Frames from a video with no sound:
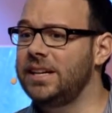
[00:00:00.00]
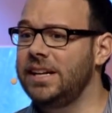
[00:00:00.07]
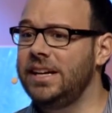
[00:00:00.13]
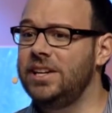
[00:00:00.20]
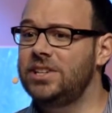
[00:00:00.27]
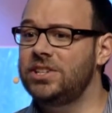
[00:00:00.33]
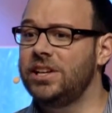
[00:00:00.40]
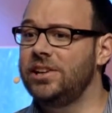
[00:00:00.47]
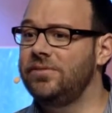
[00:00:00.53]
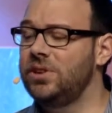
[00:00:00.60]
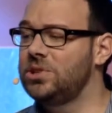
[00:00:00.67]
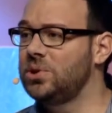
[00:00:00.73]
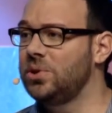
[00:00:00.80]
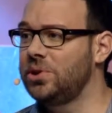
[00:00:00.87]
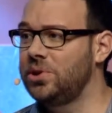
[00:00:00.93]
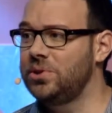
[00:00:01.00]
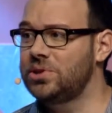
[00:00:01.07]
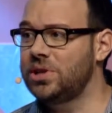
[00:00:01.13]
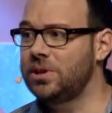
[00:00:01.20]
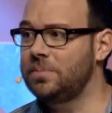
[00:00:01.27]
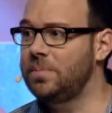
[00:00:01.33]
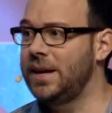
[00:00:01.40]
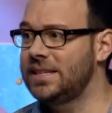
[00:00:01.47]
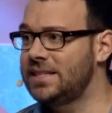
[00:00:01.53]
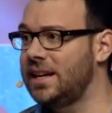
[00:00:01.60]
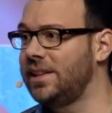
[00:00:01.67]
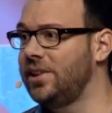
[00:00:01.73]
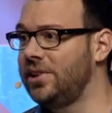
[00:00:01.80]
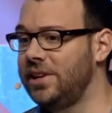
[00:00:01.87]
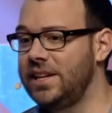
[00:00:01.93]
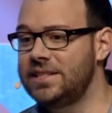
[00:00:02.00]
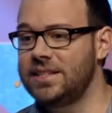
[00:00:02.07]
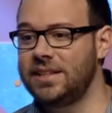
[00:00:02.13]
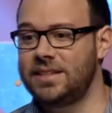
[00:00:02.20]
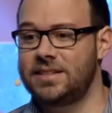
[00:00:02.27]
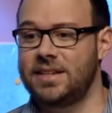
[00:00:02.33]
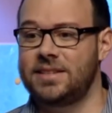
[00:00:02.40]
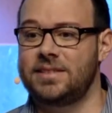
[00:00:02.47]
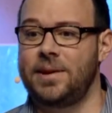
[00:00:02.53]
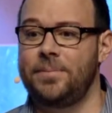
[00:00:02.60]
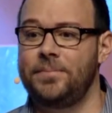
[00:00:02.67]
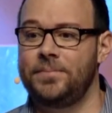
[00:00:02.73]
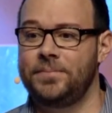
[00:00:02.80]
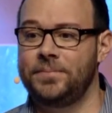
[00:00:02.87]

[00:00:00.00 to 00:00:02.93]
to each individual user based on their needs in the system.